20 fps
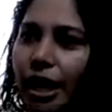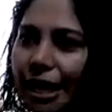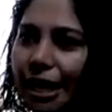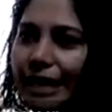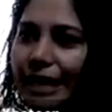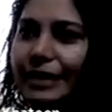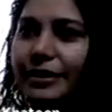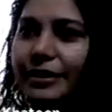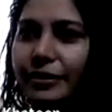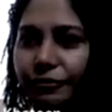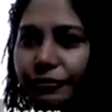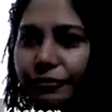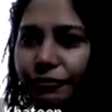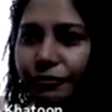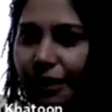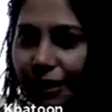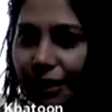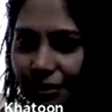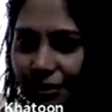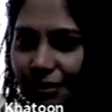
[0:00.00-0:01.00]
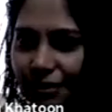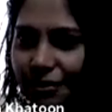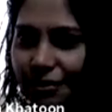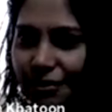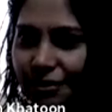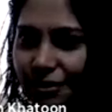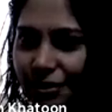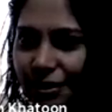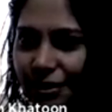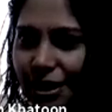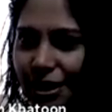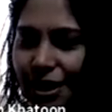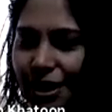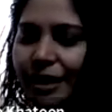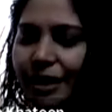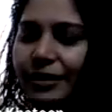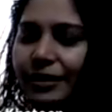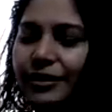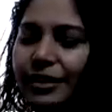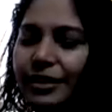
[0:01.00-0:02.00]
in the flight
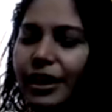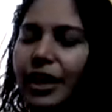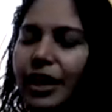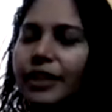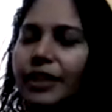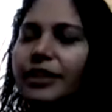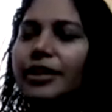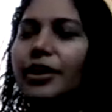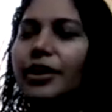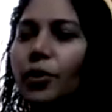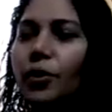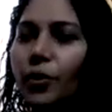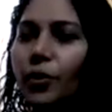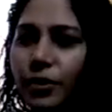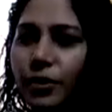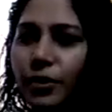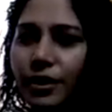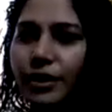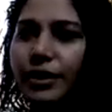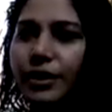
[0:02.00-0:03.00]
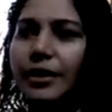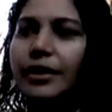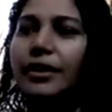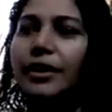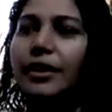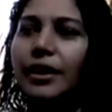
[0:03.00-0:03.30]
they are the only